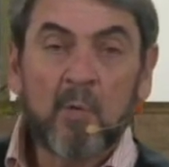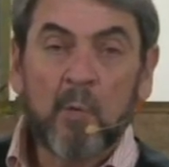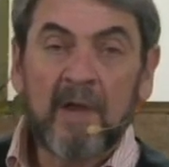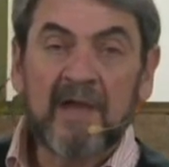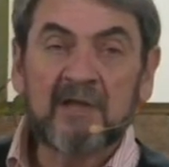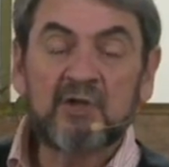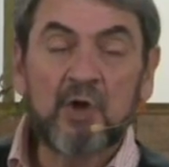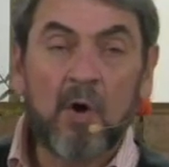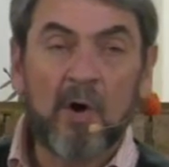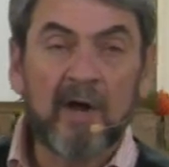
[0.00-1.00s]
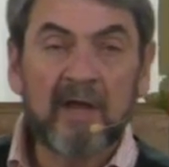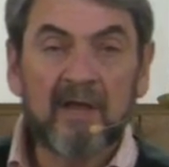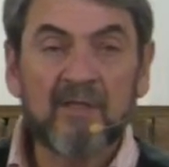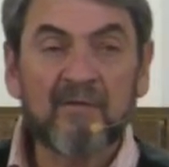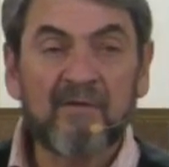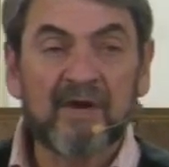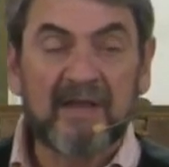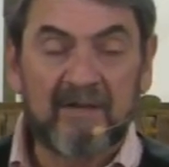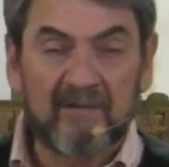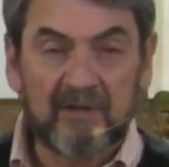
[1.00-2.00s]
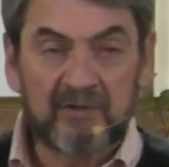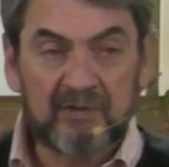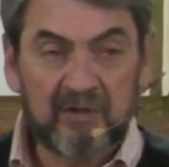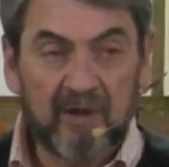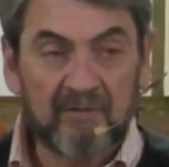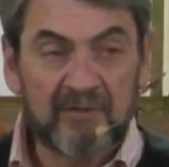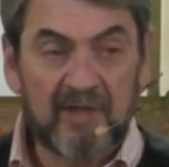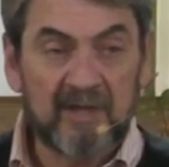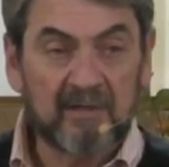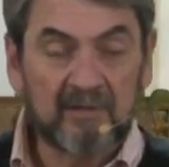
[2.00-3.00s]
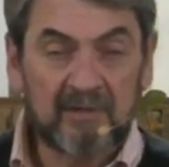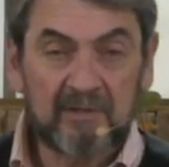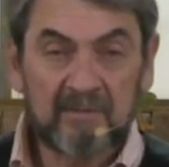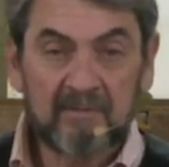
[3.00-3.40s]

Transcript: we enjoy the forgiveness of sins.